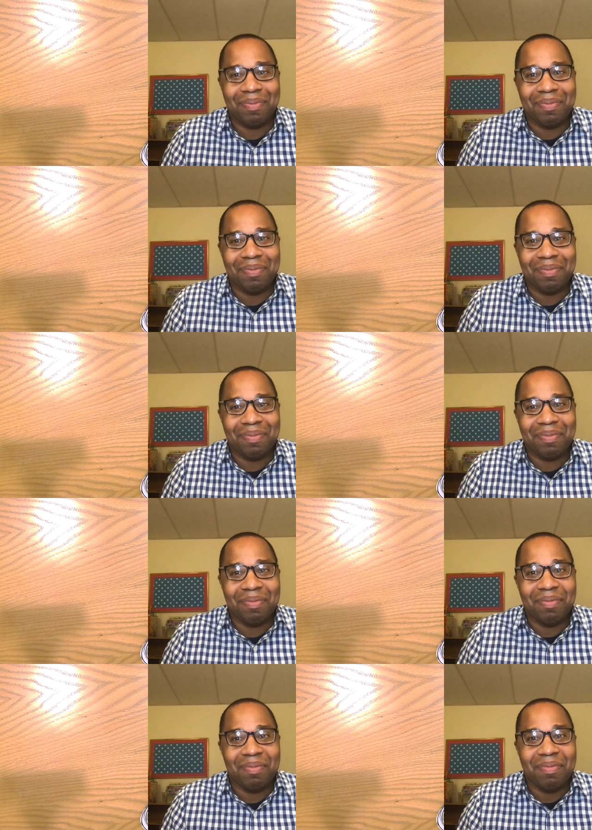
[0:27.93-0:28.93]

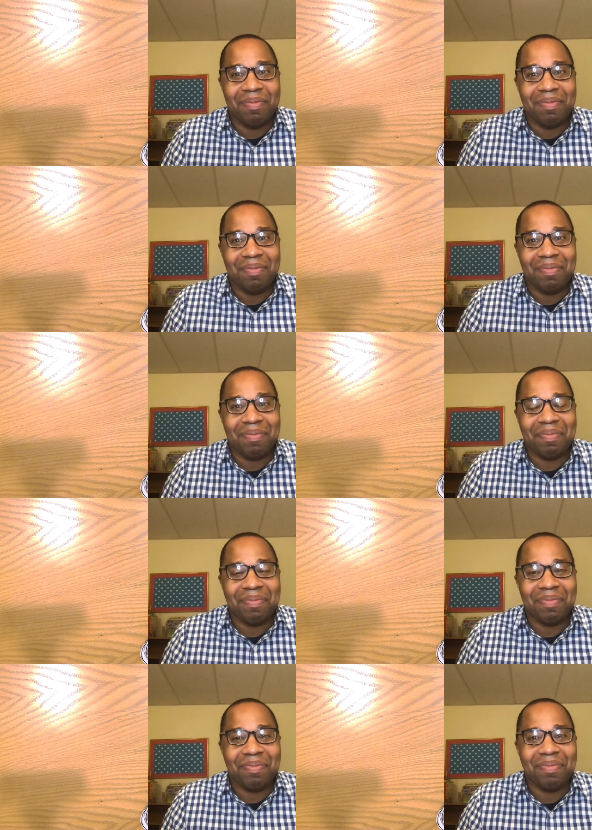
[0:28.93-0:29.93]

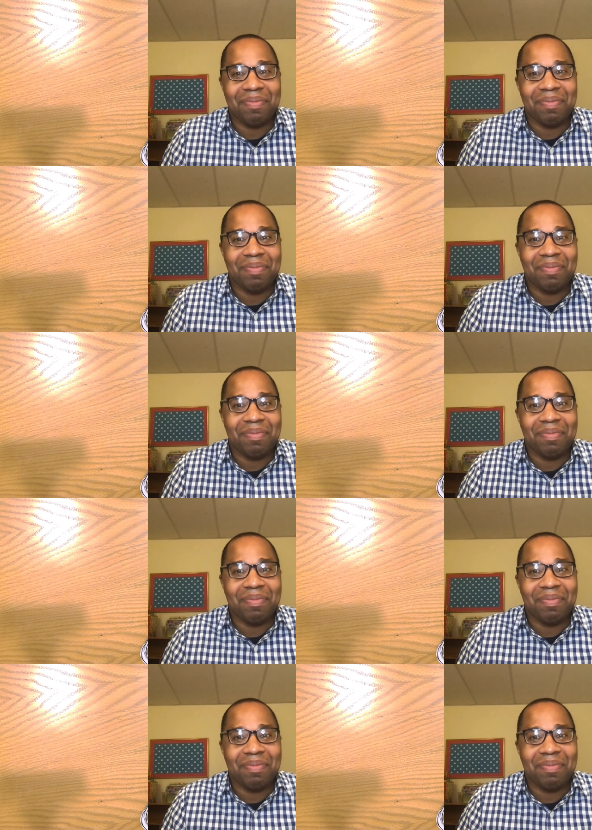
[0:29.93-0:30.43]
[no speech]